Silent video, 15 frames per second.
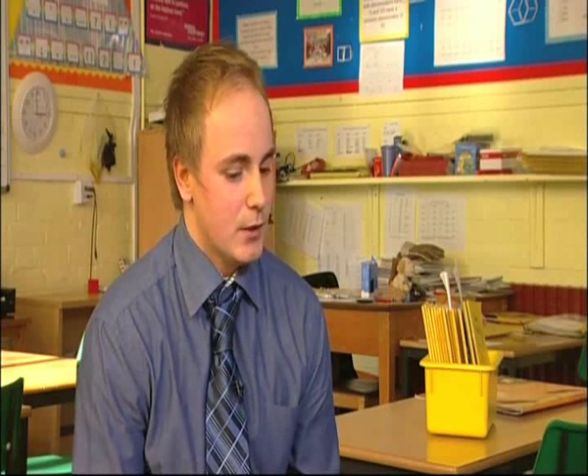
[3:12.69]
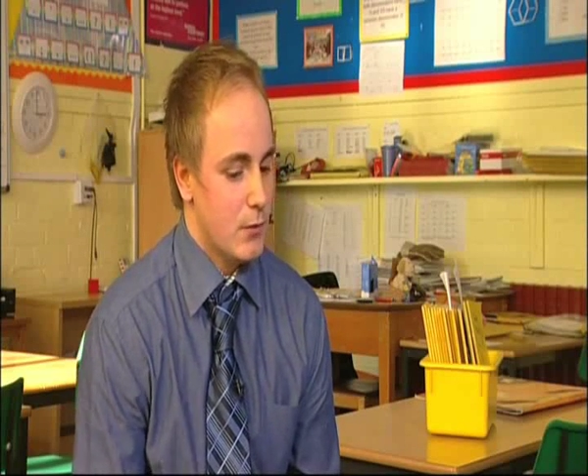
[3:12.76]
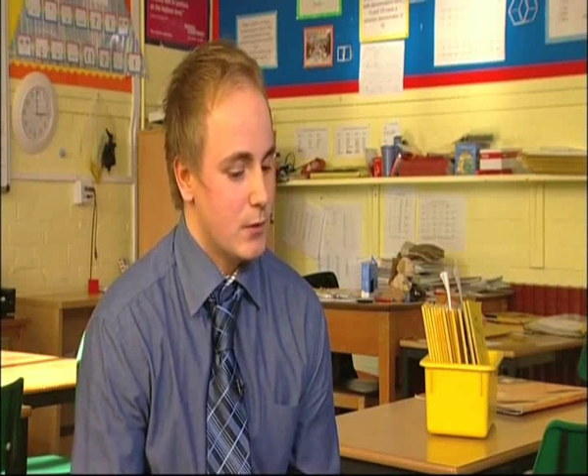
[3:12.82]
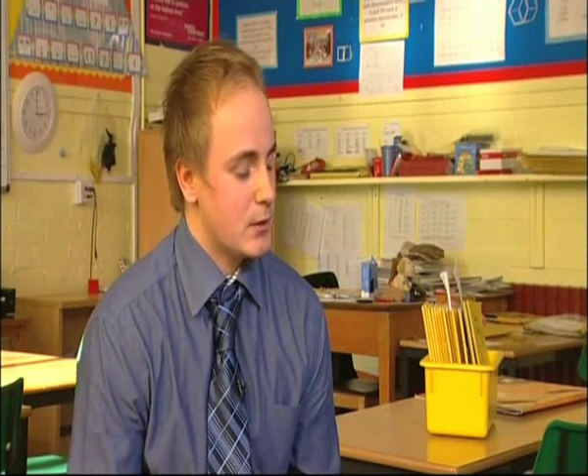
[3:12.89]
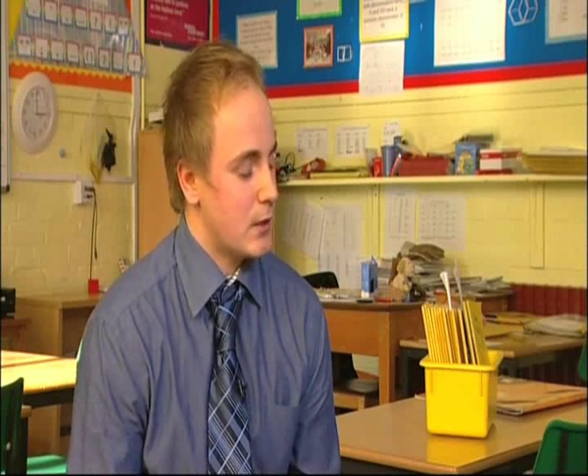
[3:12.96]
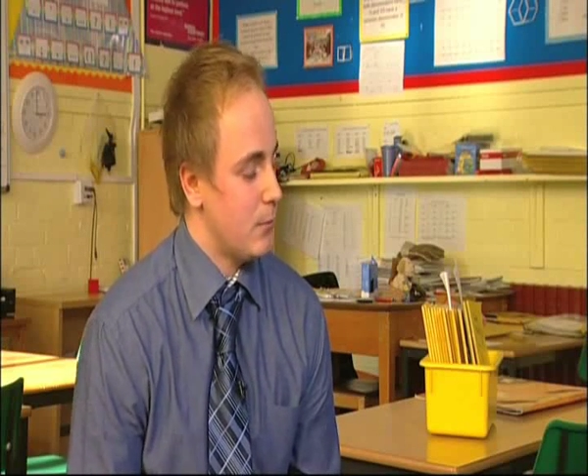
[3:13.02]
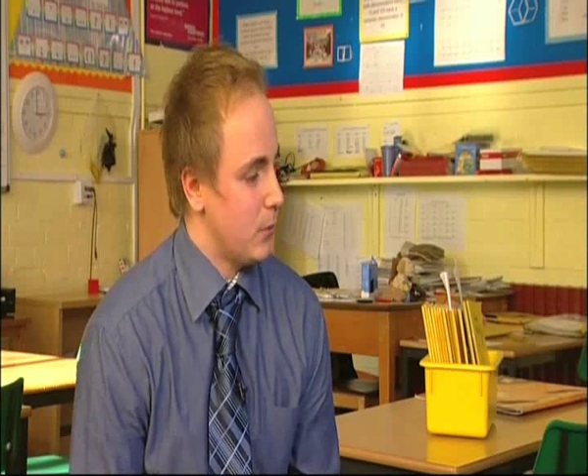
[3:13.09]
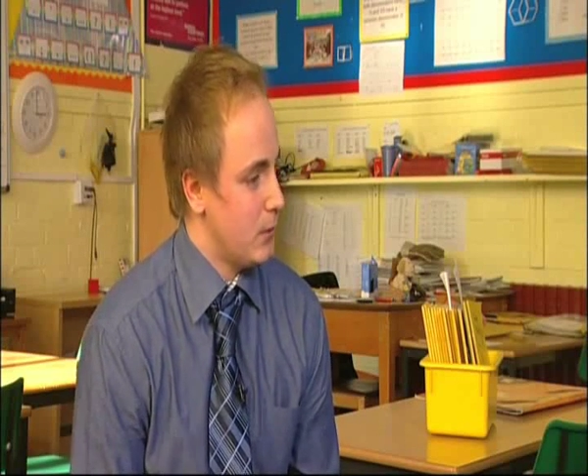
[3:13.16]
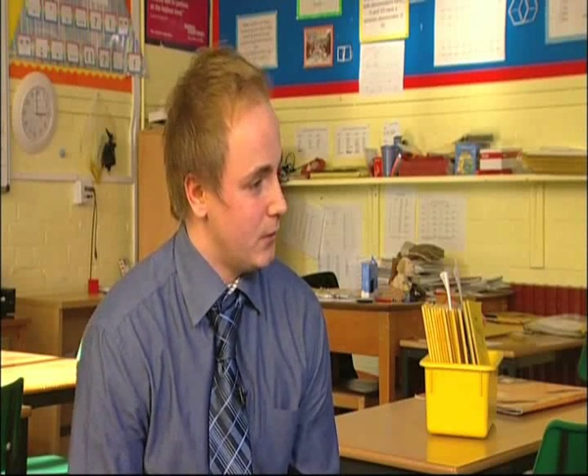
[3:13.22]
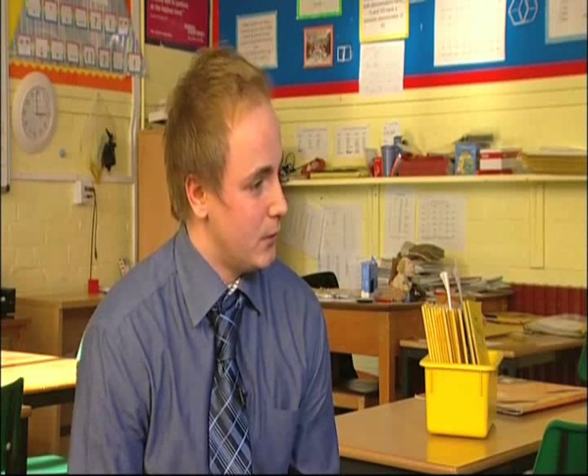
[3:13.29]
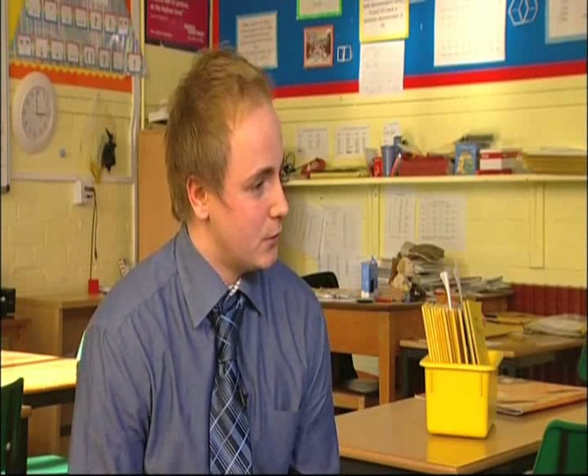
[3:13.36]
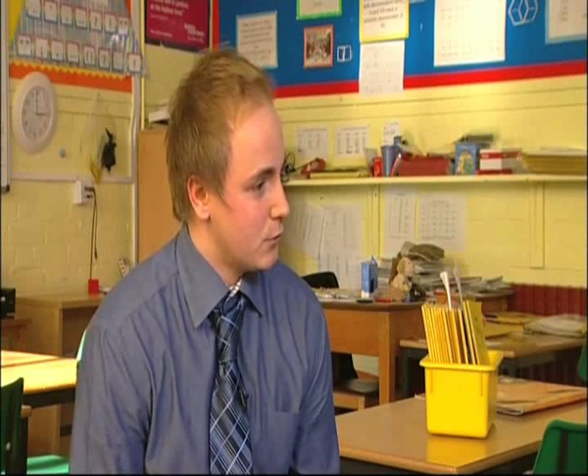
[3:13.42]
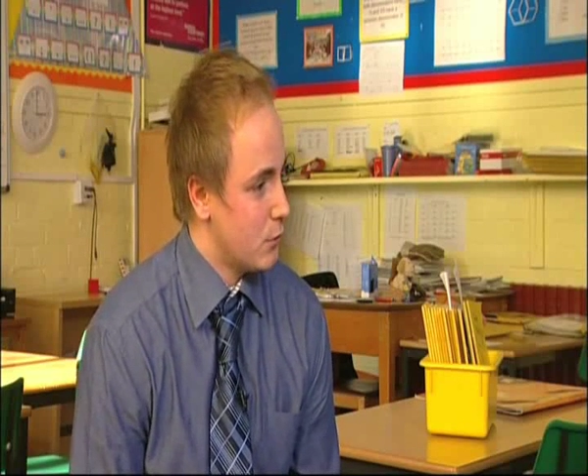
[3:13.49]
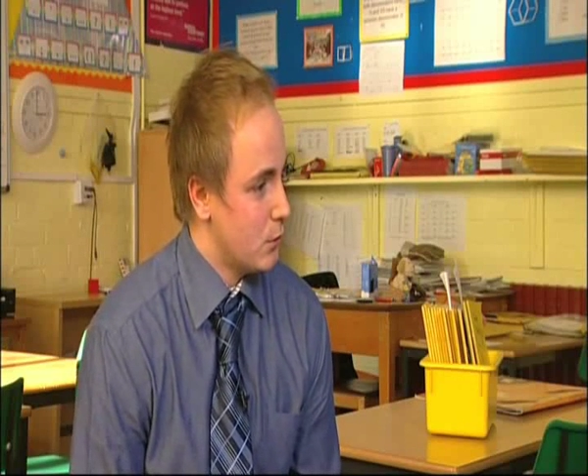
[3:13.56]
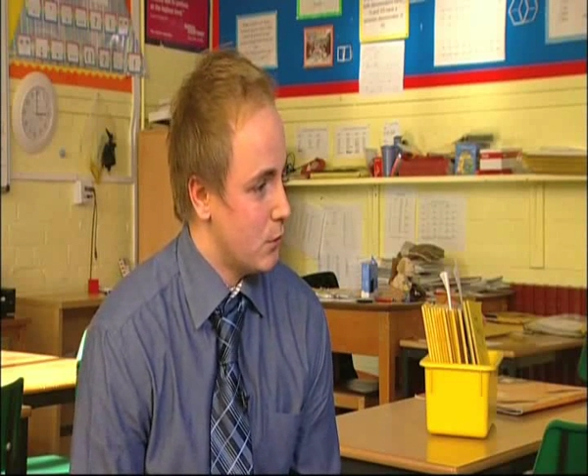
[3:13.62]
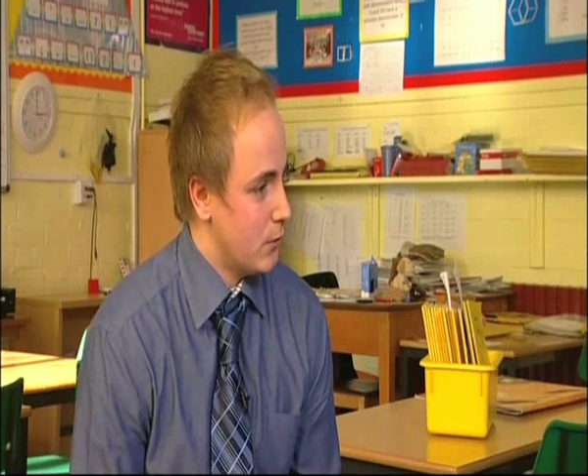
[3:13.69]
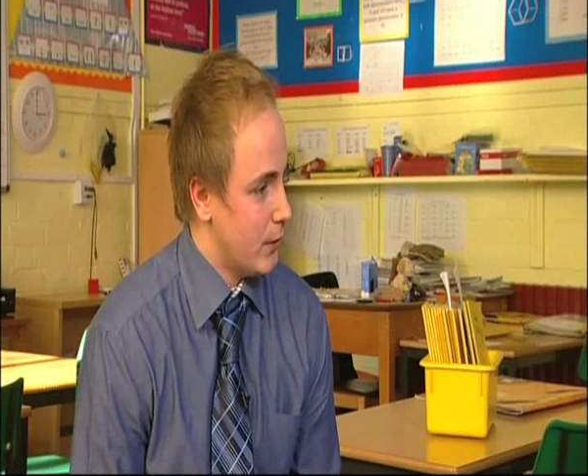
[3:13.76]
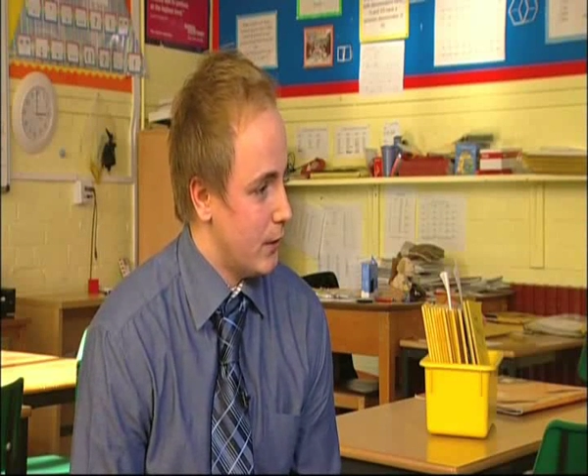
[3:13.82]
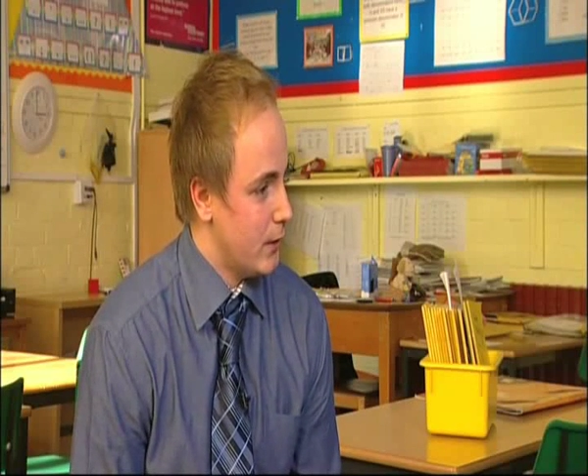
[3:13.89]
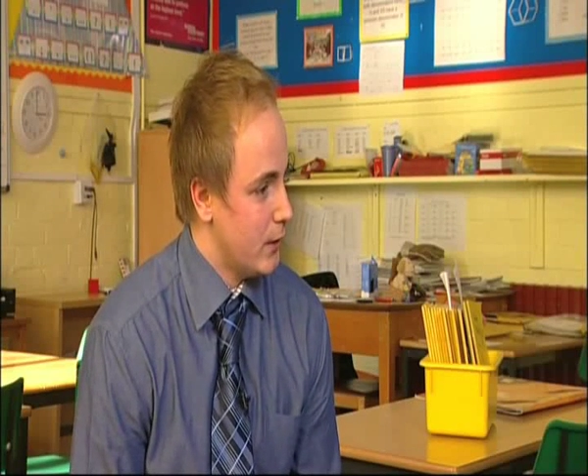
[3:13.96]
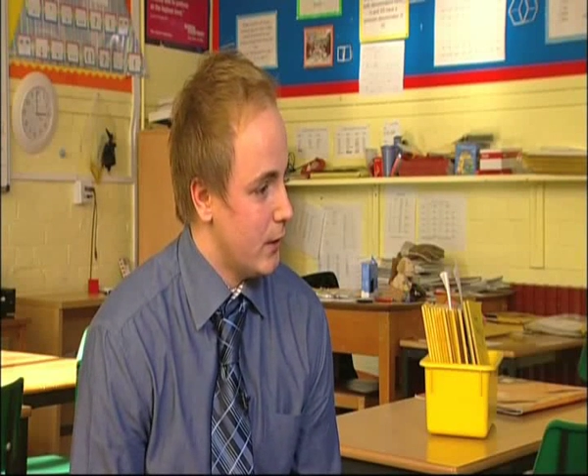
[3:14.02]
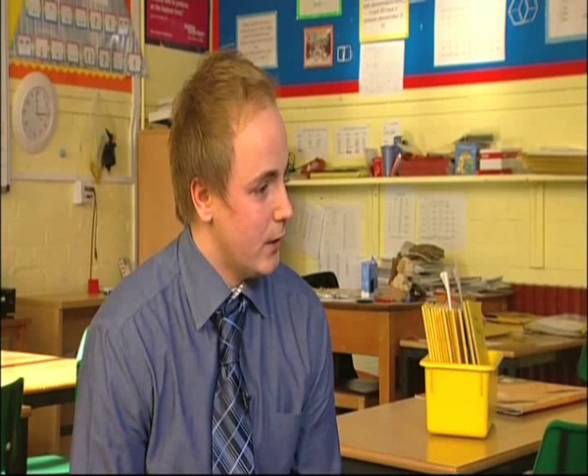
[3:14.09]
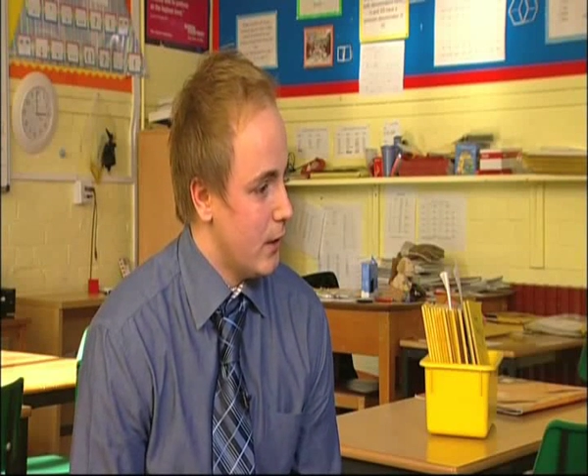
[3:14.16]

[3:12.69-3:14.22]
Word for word: For example, in the drawing,